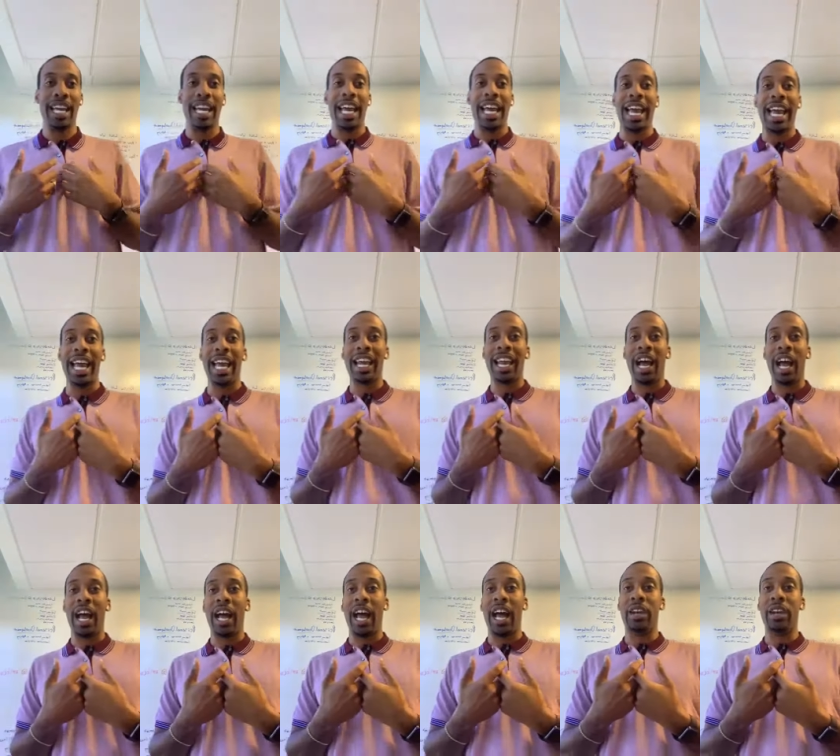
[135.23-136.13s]
And
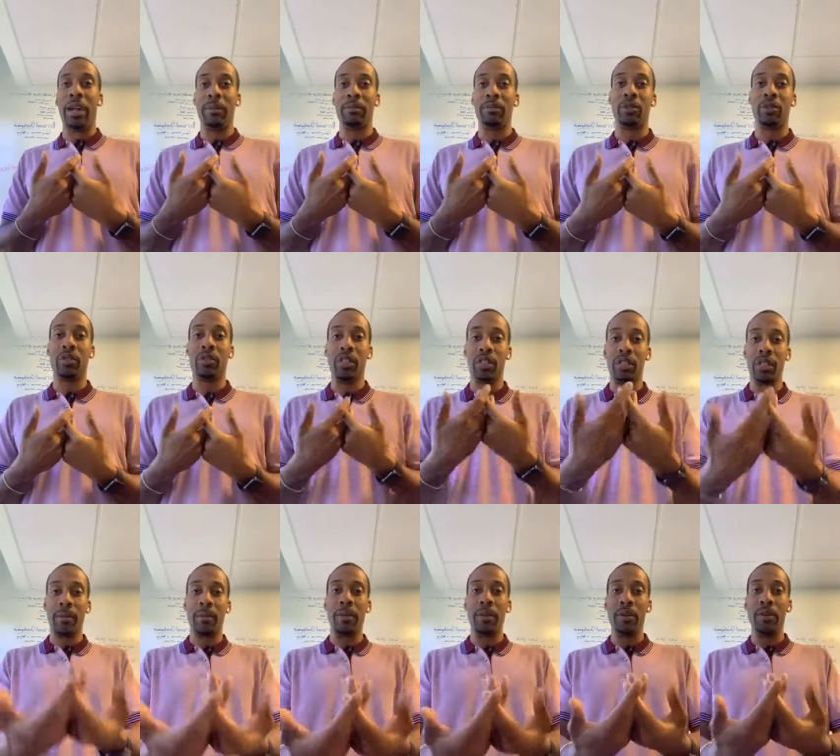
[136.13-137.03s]
I, am sure there's
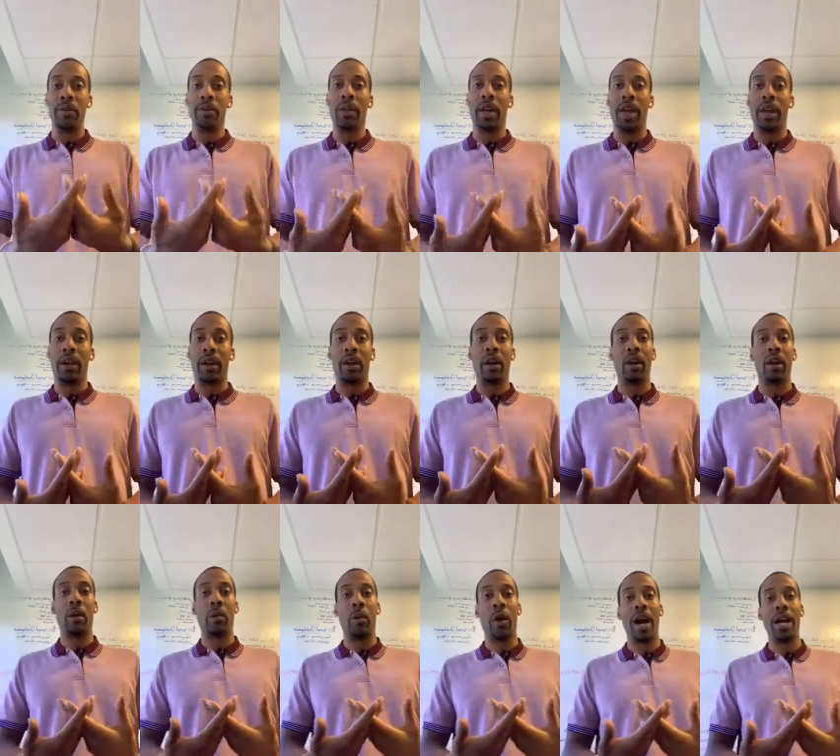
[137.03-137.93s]
some of you that are,
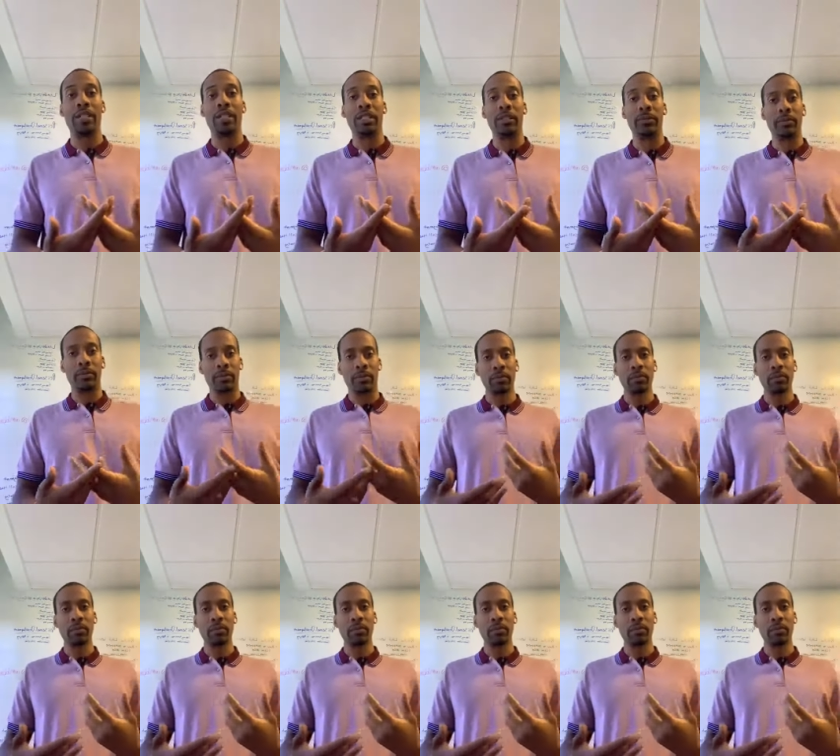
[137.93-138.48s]
are watching.